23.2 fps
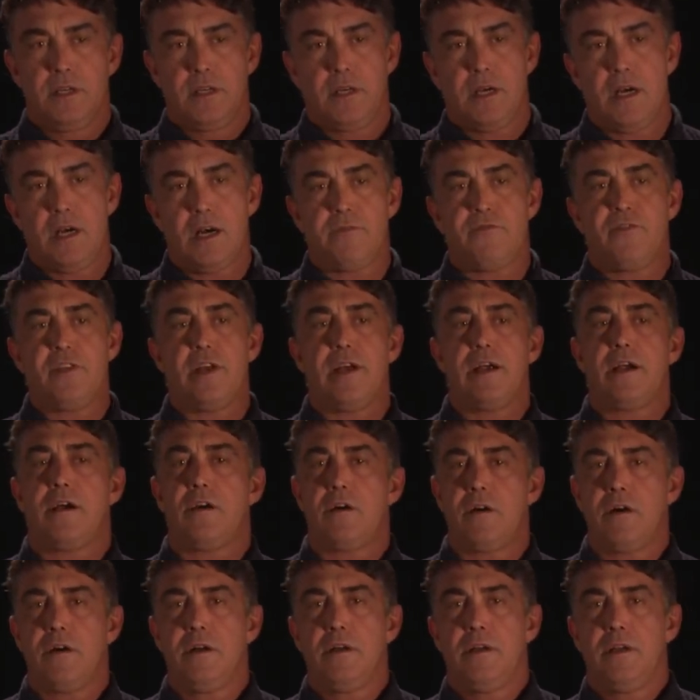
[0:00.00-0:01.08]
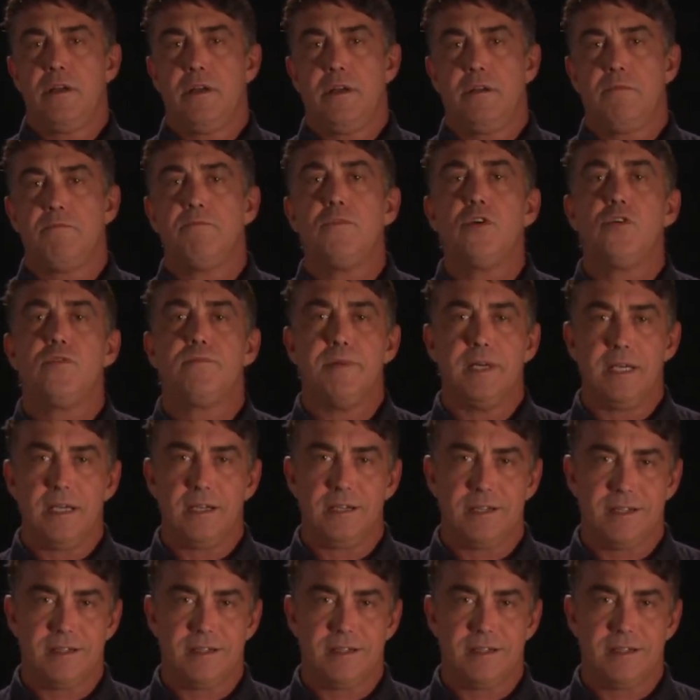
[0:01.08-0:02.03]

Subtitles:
of their movement,